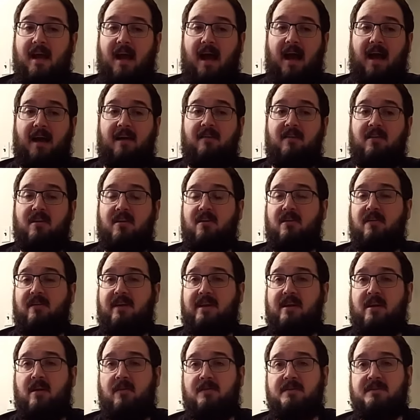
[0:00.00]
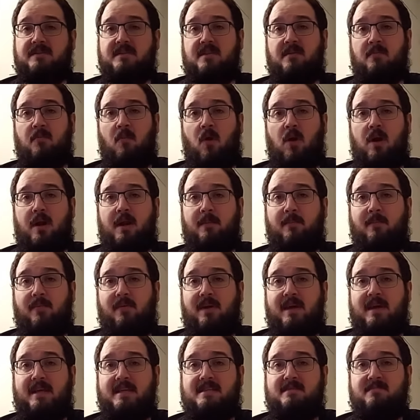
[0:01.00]
I literally go into the
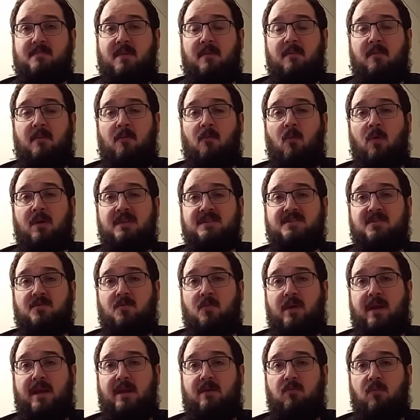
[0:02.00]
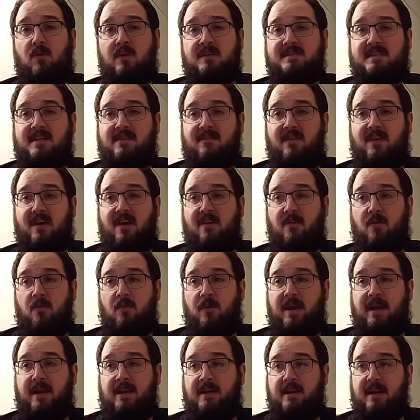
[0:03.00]
marketplace maybe once a week, once every other
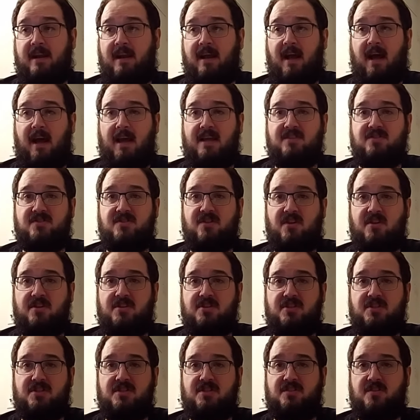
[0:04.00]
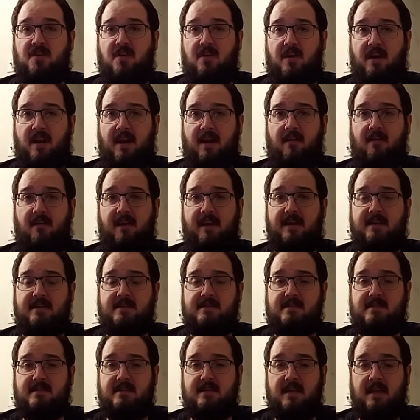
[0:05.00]
week. I search certain
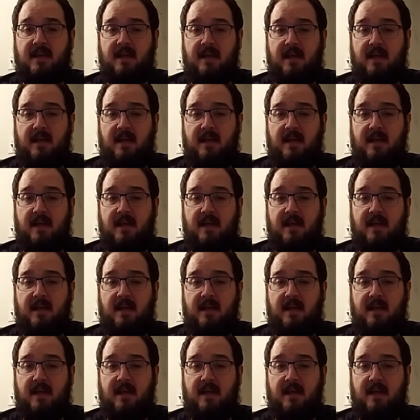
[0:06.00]
areas.